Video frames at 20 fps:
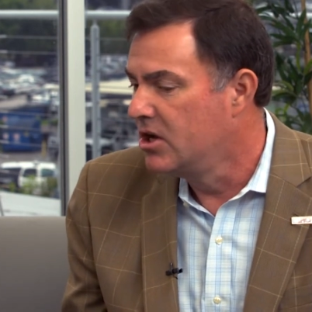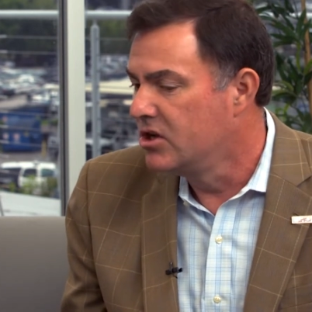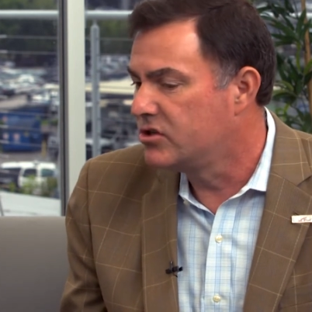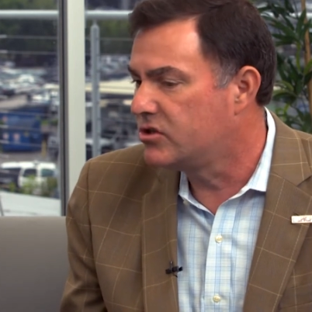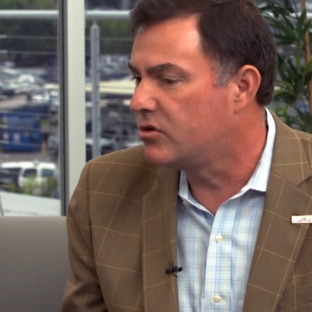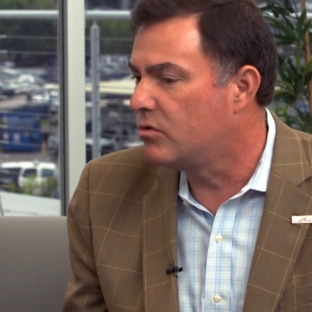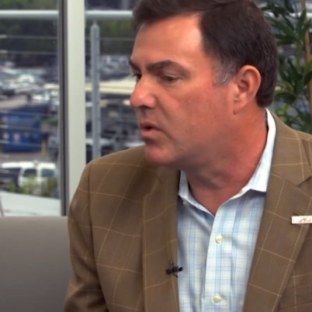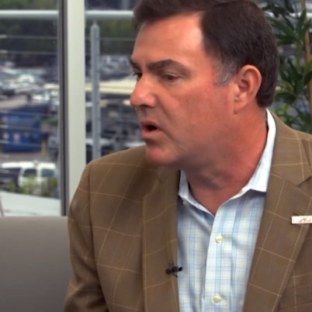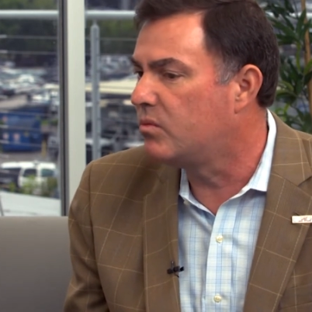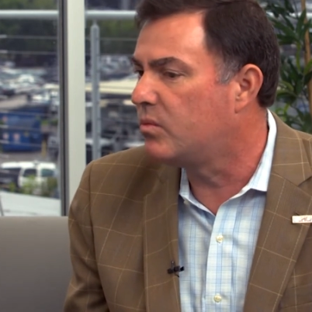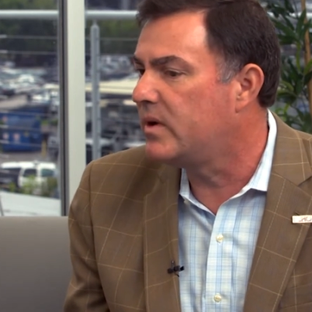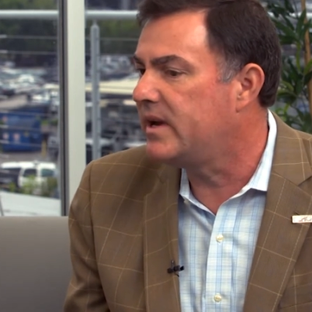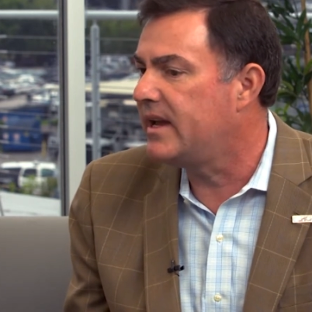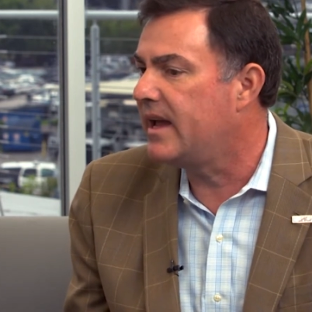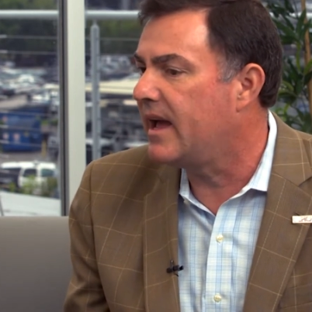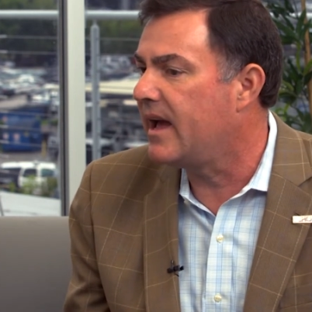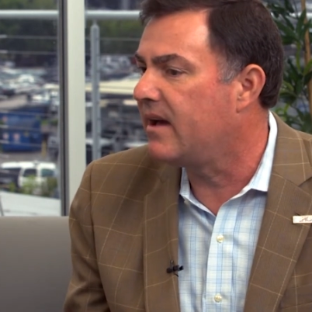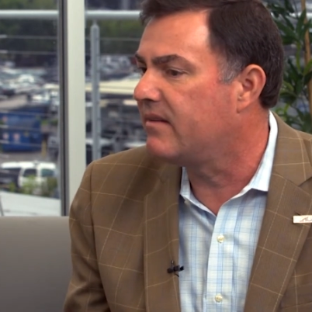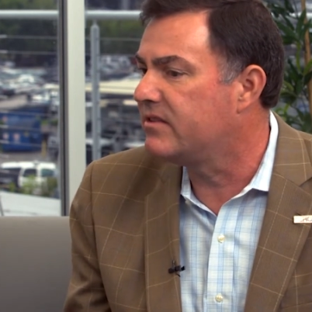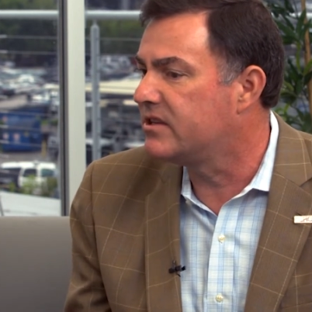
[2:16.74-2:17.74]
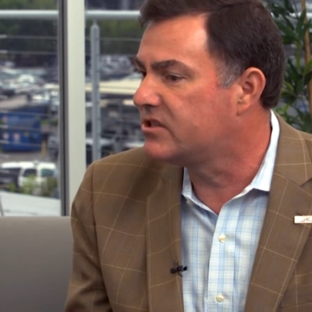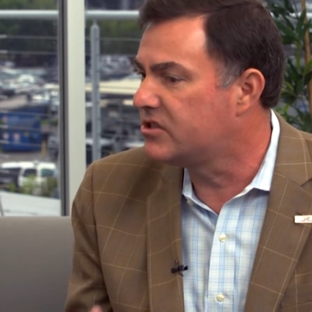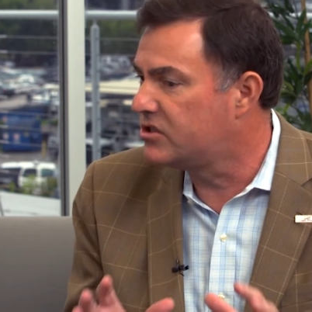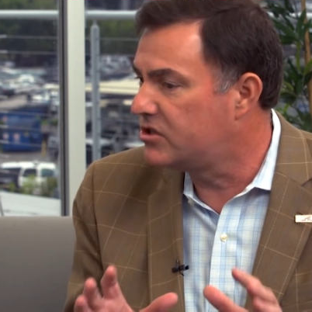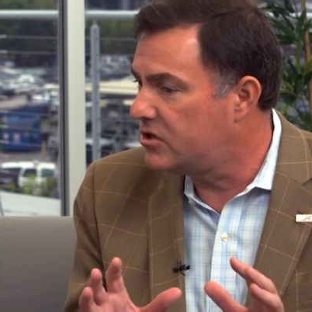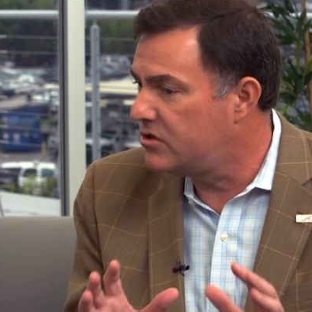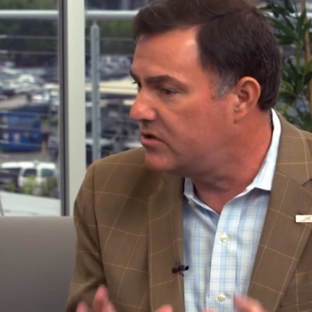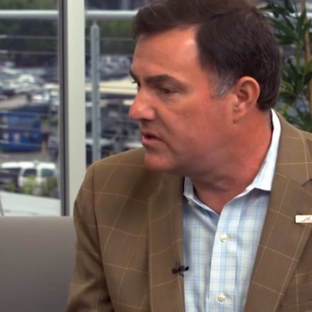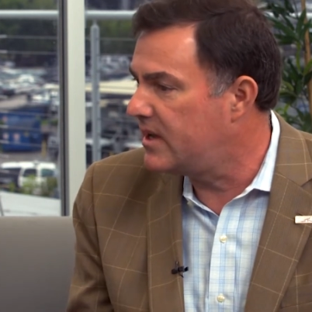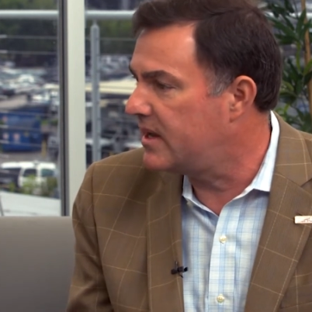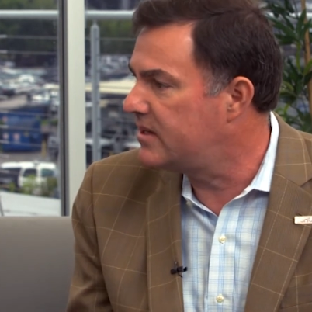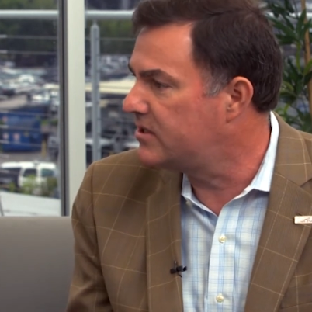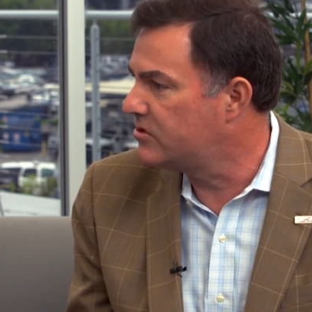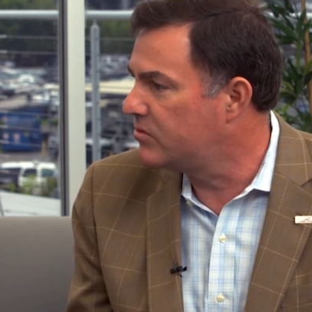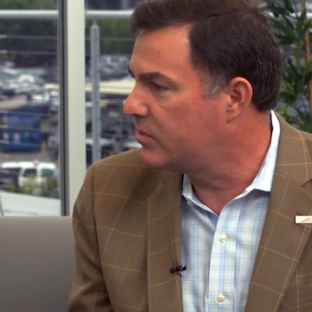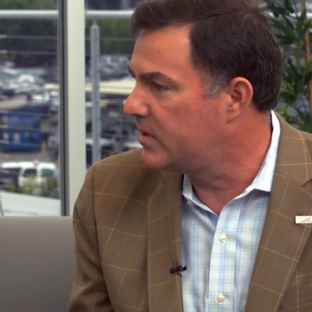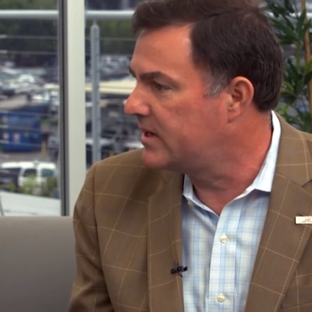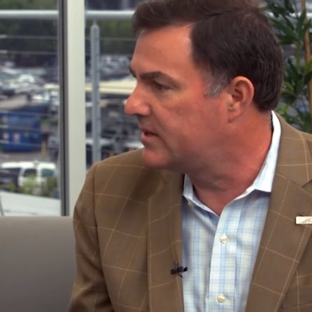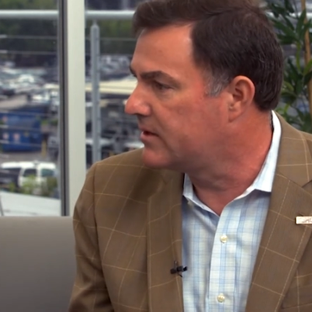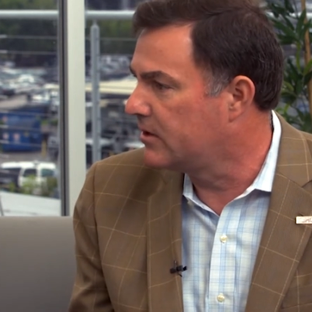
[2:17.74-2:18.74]
So what we have is 2 days
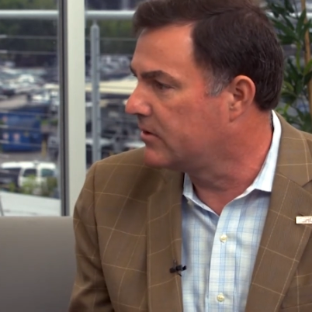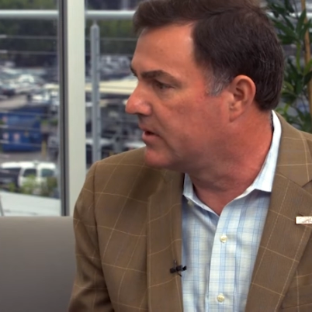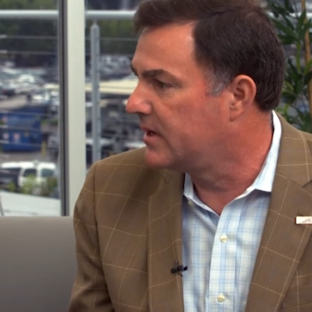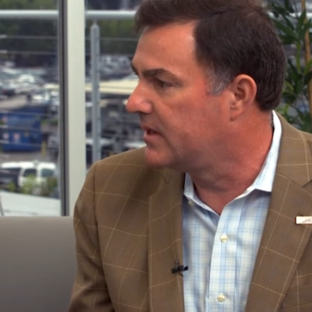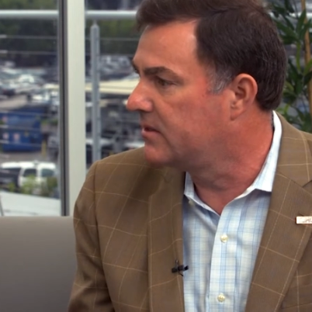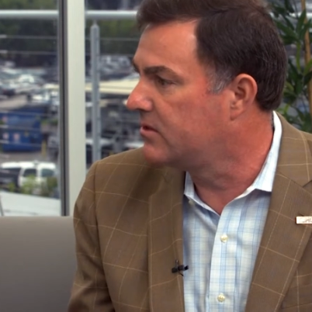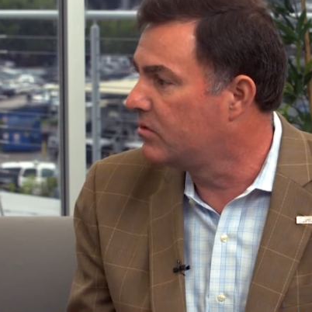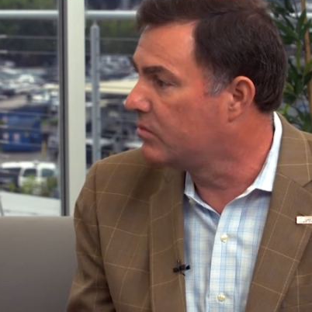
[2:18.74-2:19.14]
a week they're in,